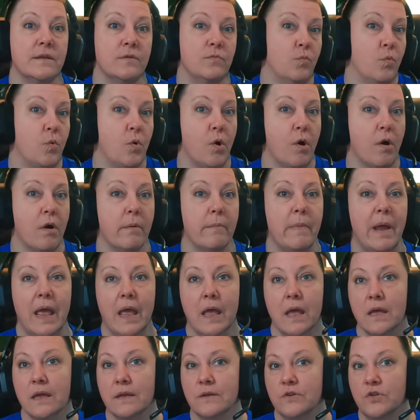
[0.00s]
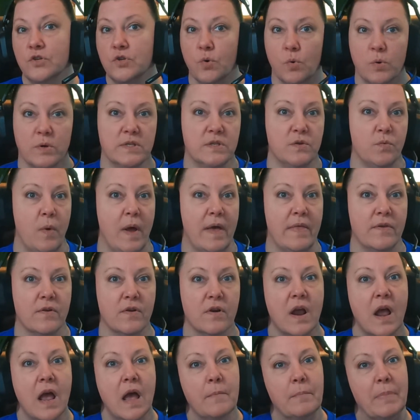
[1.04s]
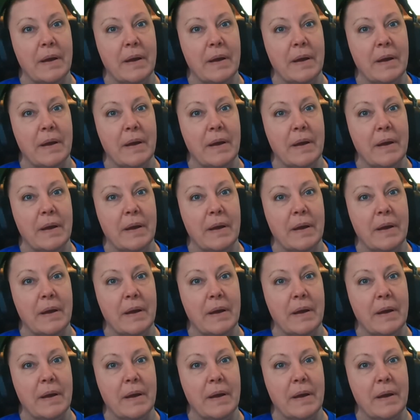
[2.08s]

and warm and shorts weather.